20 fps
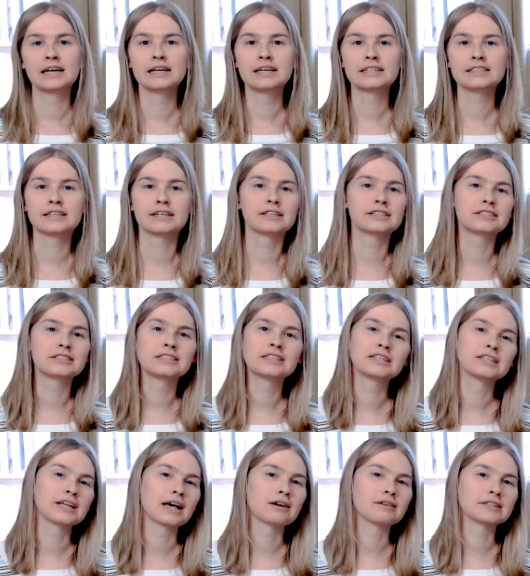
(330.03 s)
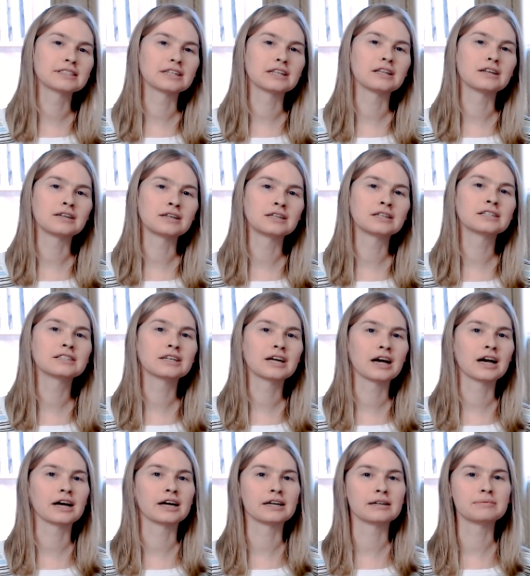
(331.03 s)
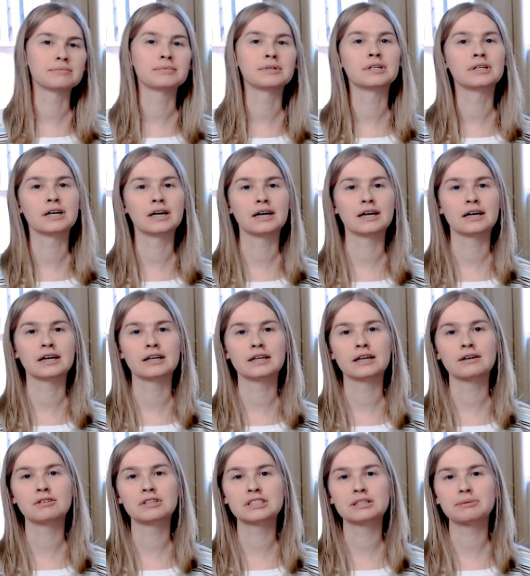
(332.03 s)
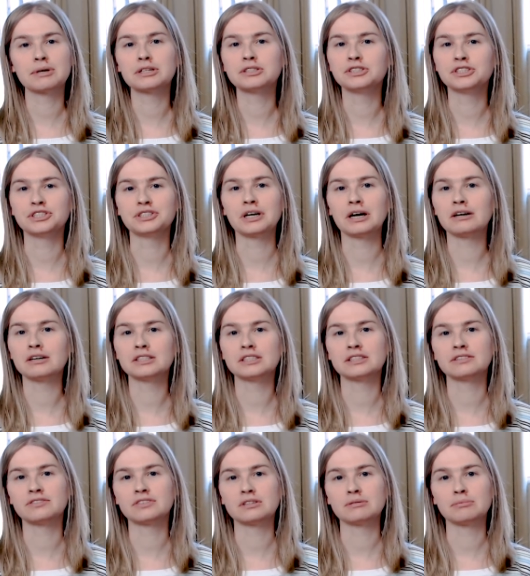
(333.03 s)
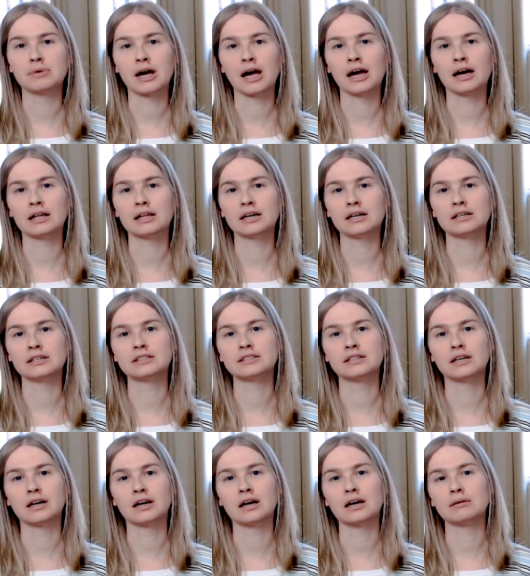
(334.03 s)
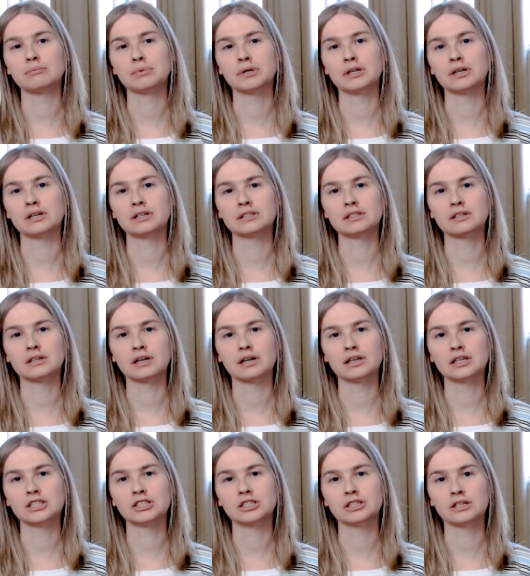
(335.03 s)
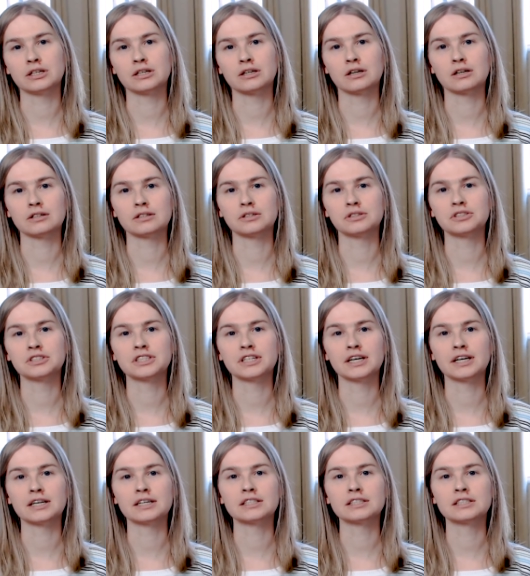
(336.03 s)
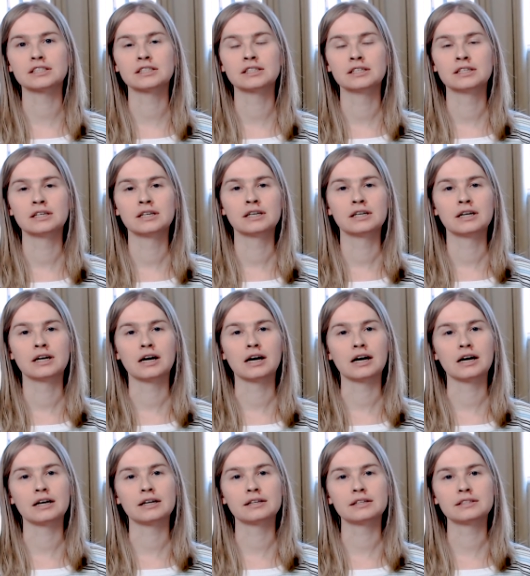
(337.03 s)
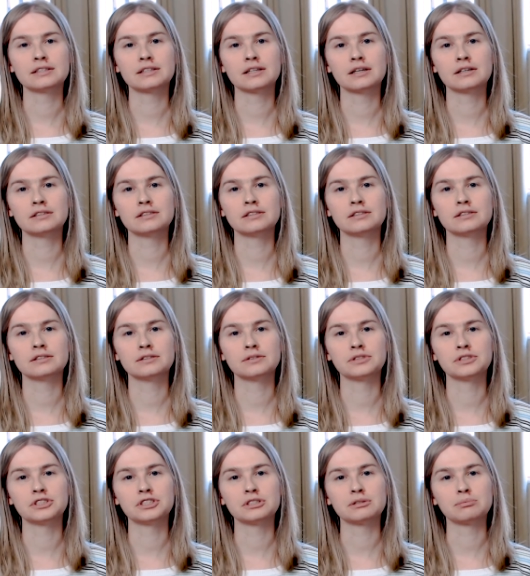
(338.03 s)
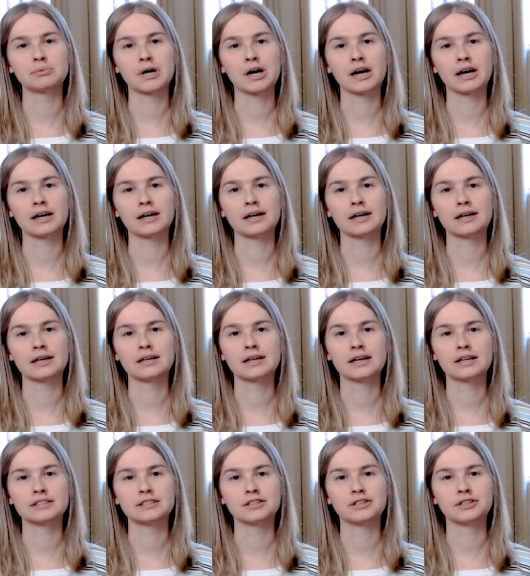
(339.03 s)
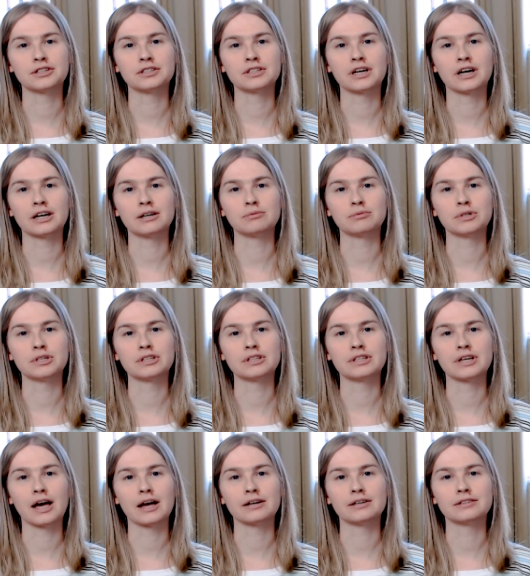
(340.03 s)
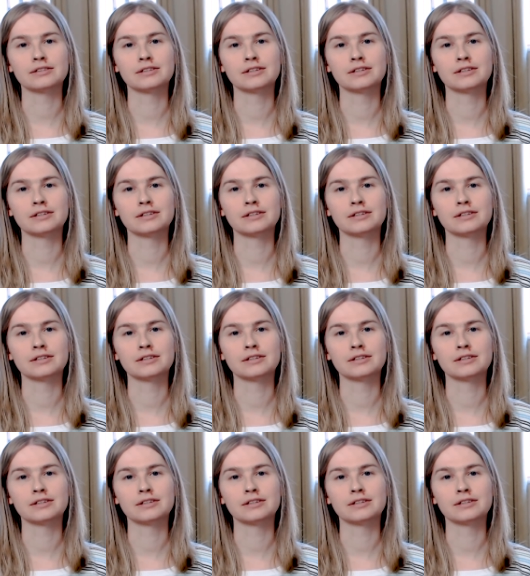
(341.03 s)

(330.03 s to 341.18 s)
So that was a long time. That was about 2 hours of compiling and setup and installation and all those things. This little Orange Pi has a hard time with that